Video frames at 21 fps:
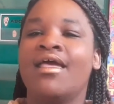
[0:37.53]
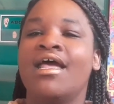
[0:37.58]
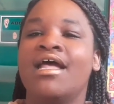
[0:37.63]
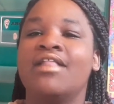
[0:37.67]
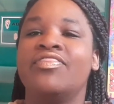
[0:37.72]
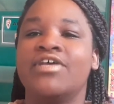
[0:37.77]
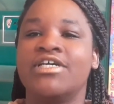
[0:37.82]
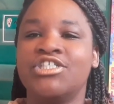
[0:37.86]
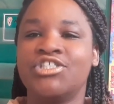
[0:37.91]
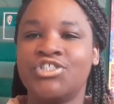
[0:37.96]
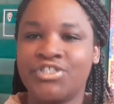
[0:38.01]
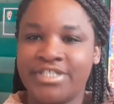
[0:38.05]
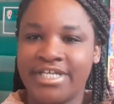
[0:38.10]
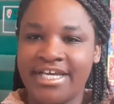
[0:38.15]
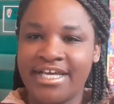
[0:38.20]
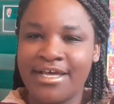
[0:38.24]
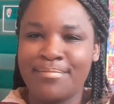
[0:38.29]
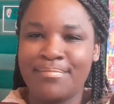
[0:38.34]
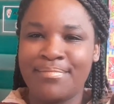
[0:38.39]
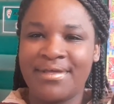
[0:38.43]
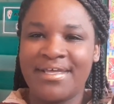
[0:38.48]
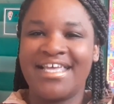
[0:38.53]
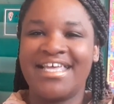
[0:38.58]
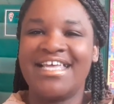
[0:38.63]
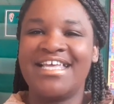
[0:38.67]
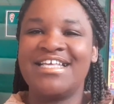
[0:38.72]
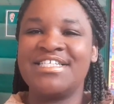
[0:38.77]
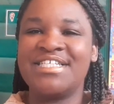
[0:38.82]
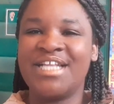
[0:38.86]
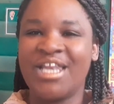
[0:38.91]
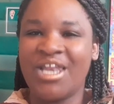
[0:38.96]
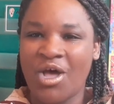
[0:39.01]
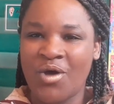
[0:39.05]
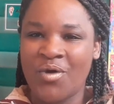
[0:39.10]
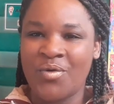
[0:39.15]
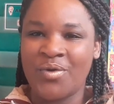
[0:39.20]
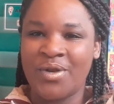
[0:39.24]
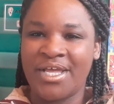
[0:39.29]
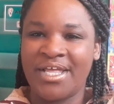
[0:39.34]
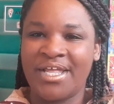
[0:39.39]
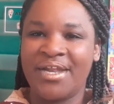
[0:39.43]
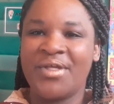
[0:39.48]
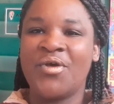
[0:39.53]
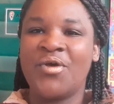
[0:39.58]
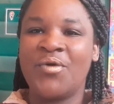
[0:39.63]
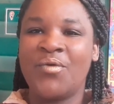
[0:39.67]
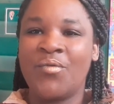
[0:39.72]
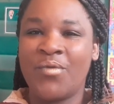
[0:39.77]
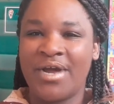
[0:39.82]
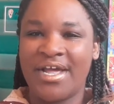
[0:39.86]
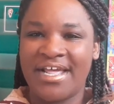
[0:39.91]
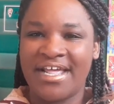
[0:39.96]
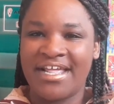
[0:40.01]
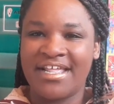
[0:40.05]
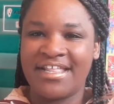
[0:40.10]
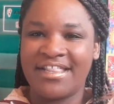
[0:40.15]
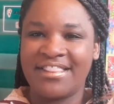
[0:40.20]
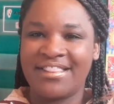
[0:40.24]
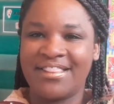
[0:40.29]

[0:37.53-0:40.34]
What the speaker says: The ship is loaded with